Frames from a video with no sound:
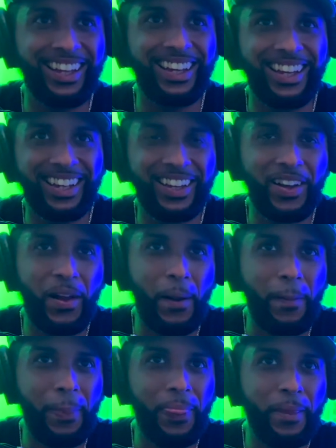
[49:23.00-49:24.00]
I'm going
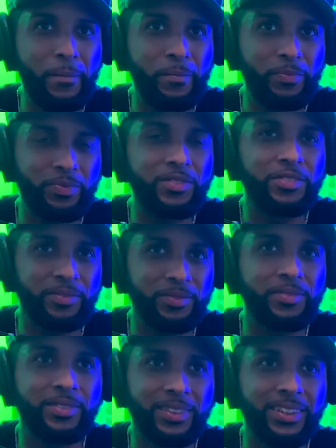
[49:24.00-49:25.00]
to show you how we can
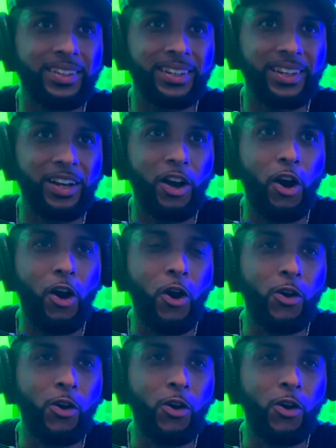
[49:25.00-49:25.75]
make you a lot of money